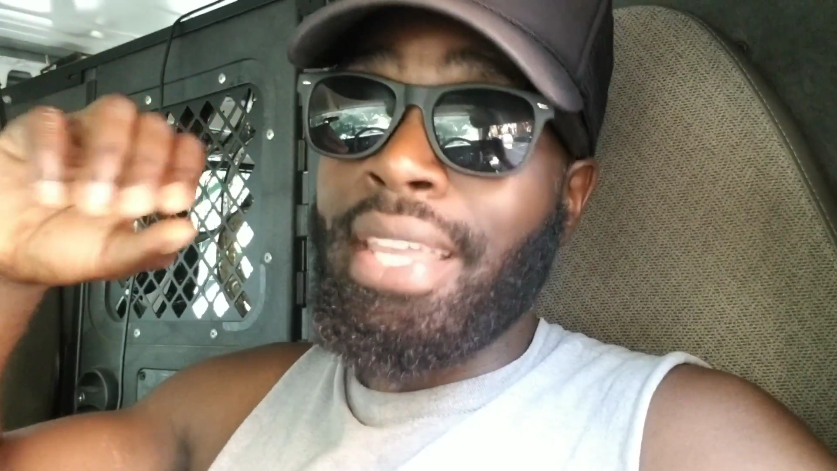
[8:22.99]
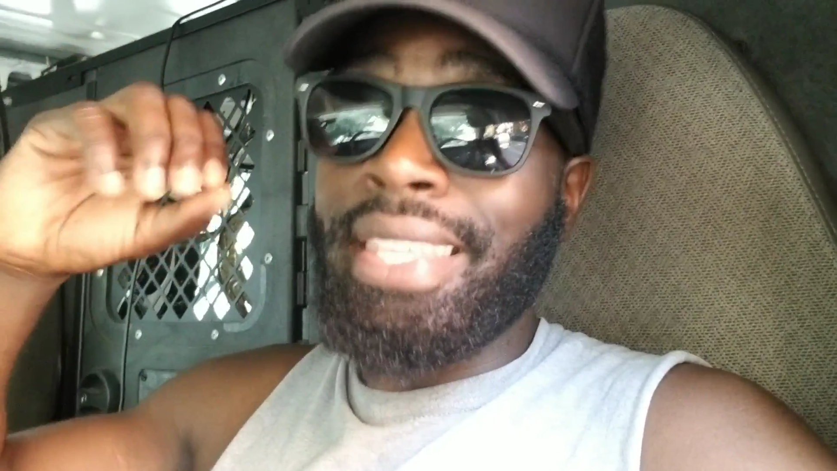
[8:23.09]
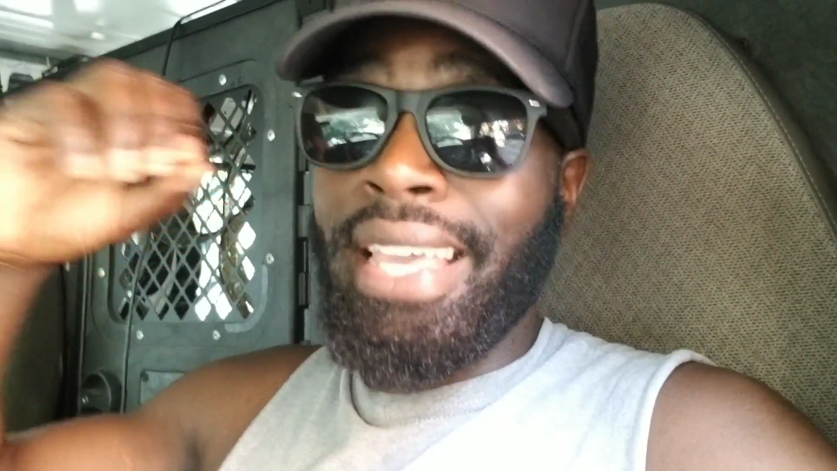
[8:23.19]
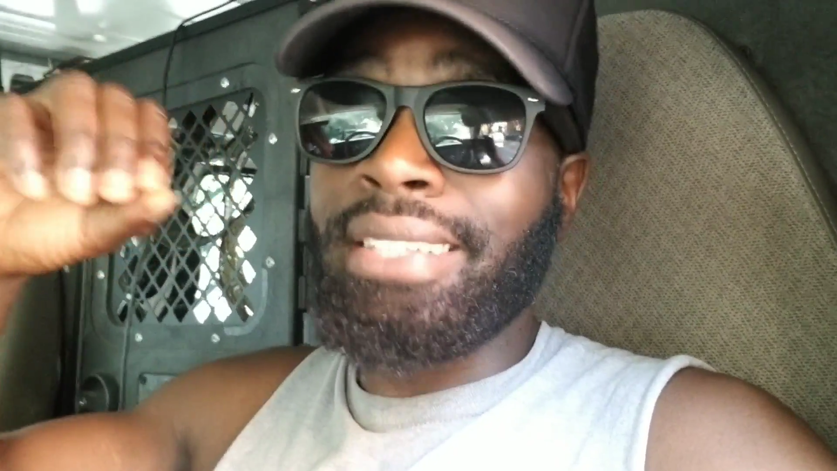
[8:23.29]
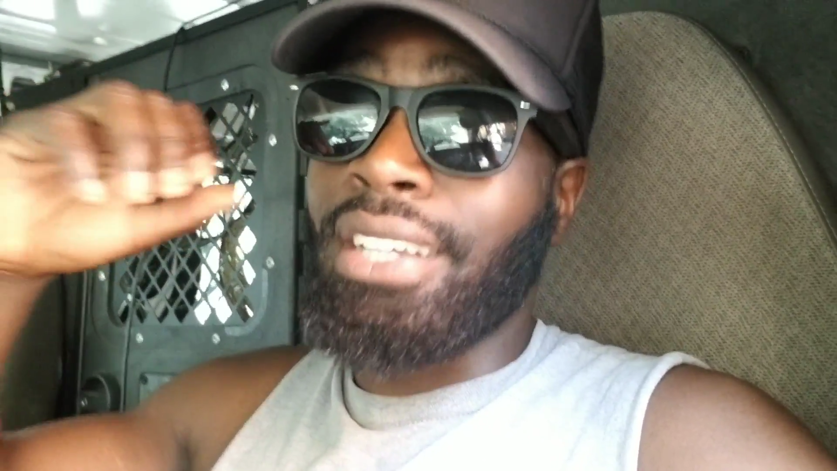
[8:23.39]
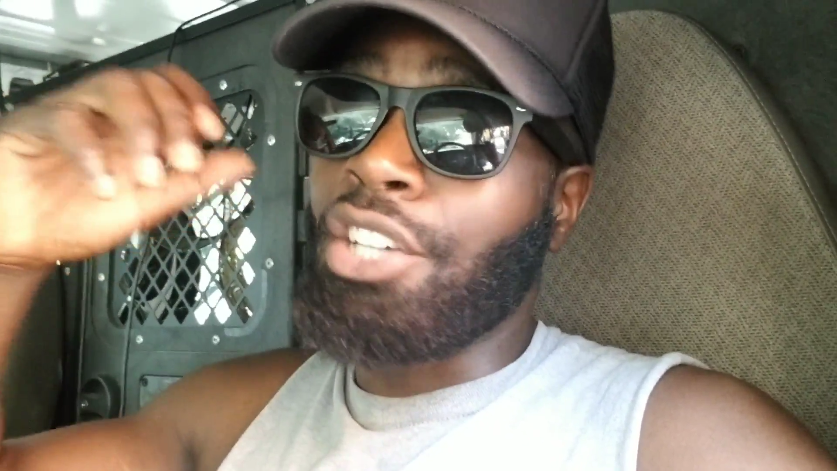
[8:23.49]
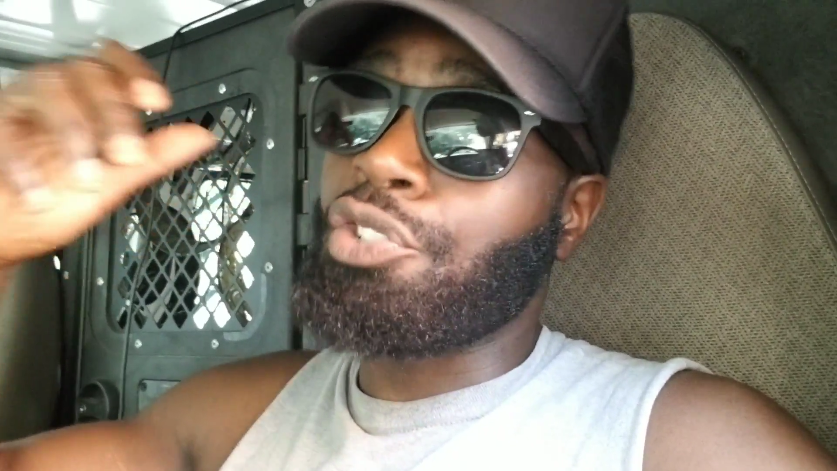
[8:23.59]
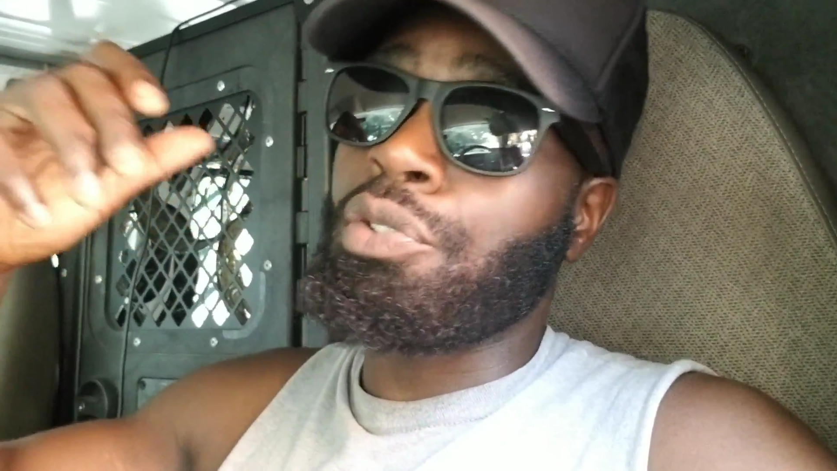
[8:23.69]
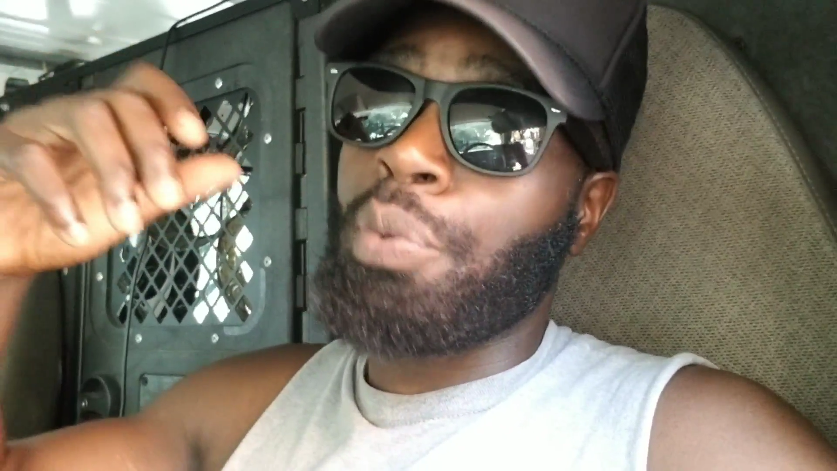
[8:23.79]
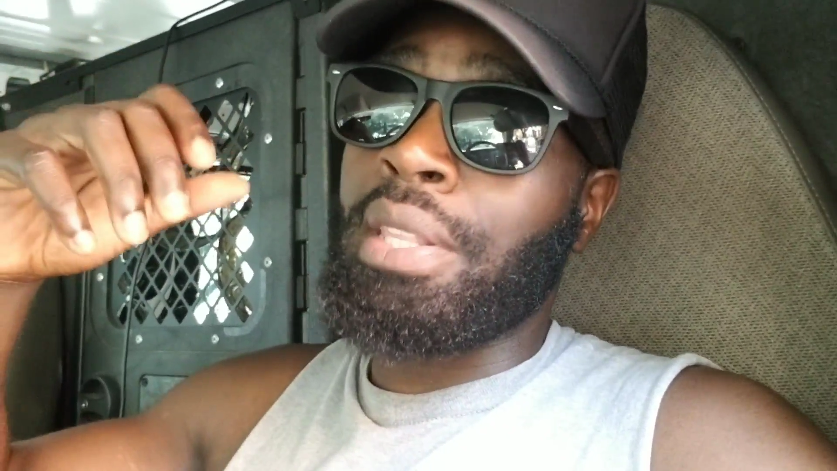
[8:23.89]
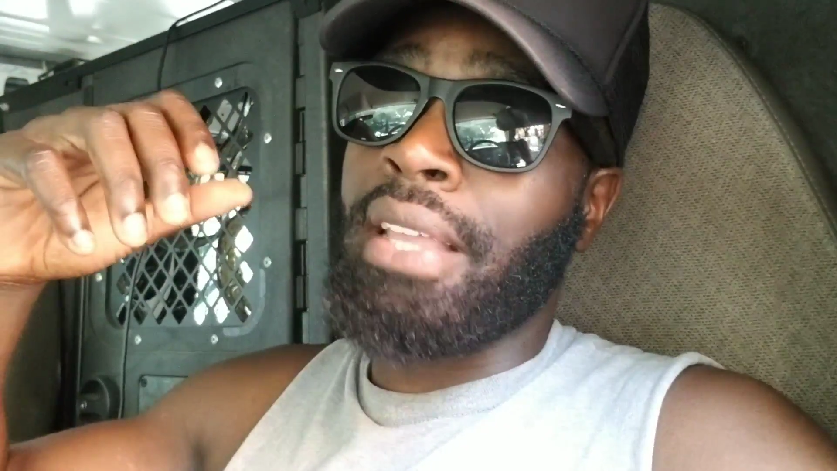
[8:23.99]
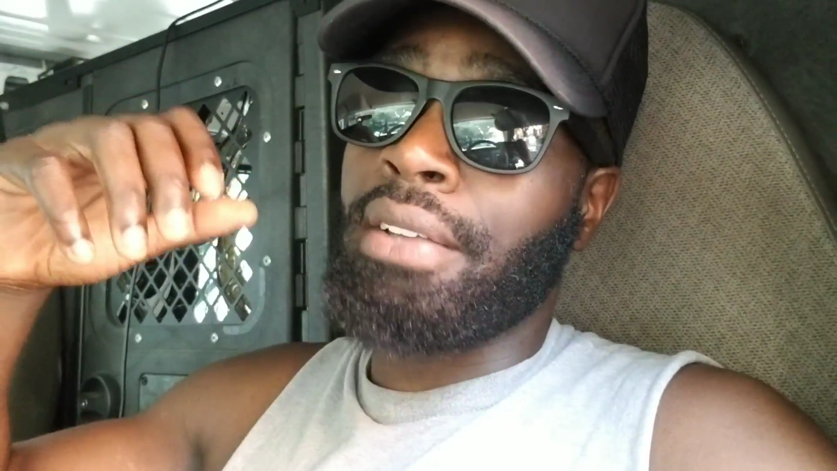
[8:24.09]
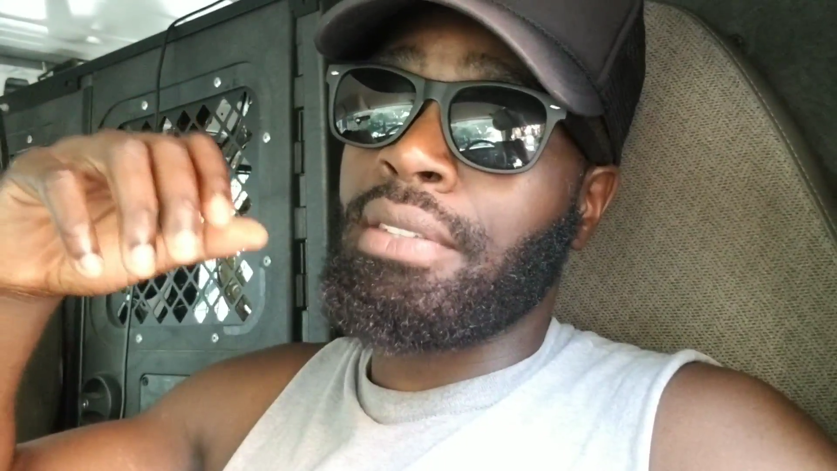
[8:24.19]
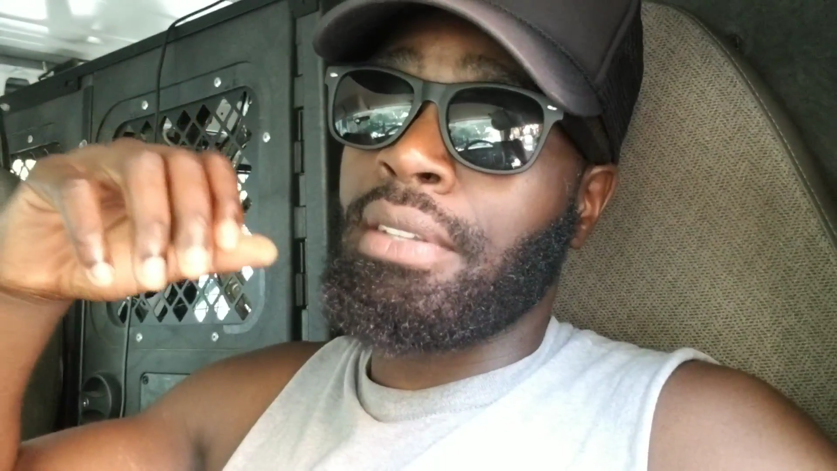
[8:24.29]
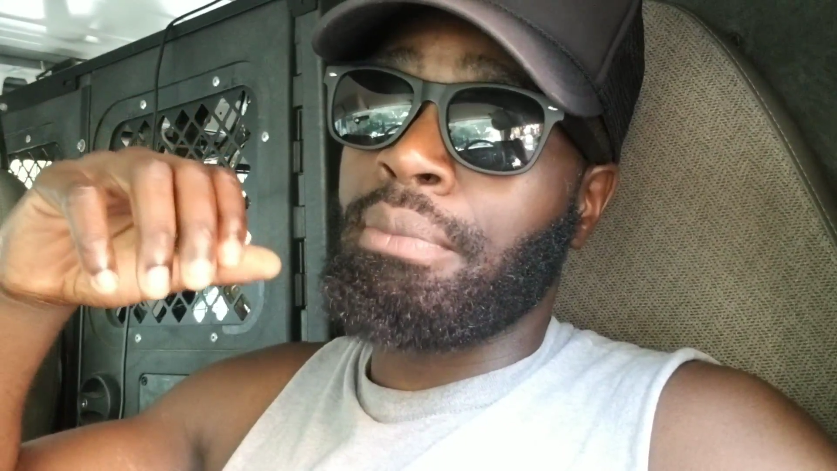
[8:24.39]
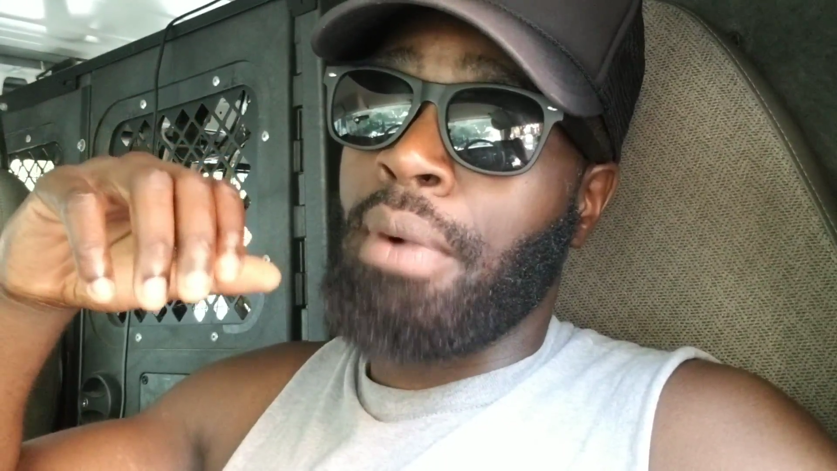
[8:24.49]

Yes, 120,000